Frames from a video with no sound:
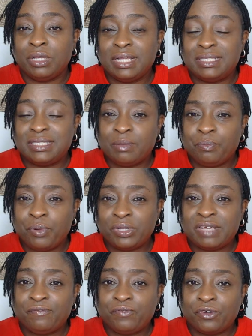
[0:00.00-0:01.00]
it's
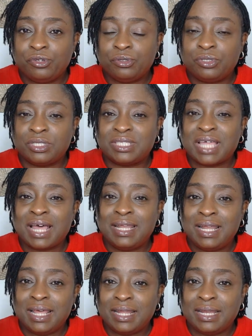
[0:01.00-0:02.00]
important for you to start
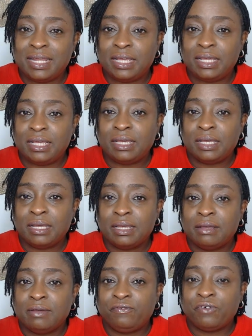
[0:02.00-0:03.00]
learning
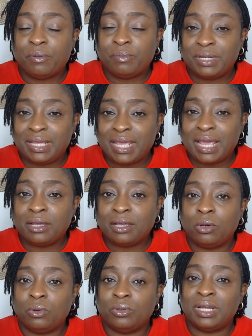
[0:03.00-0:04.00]
from the
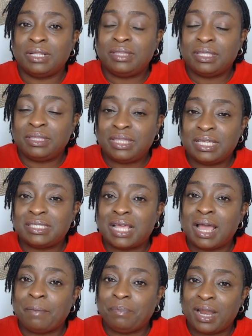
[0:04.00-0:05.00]
get-go, the things
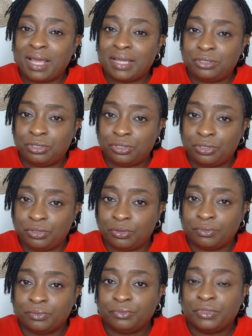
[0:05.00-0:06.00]
that apply to you.
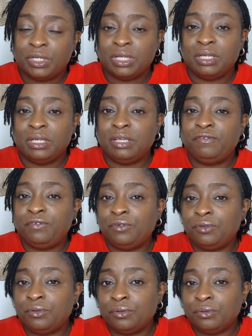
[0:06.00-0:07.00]
If
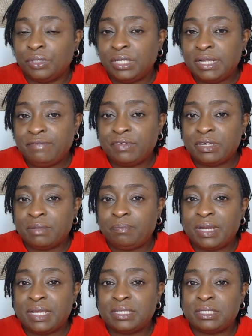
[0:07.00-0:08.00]
you live in a
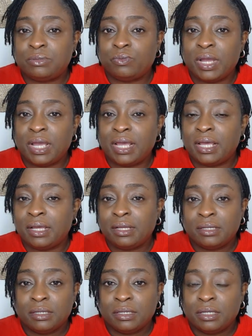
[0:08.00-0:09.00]
place where
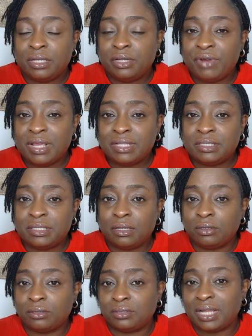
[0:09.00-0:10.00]
it rains a
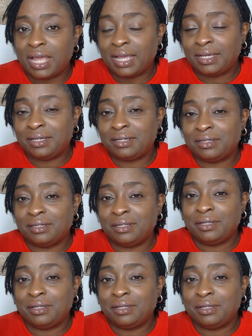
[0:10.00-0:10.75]
lot, like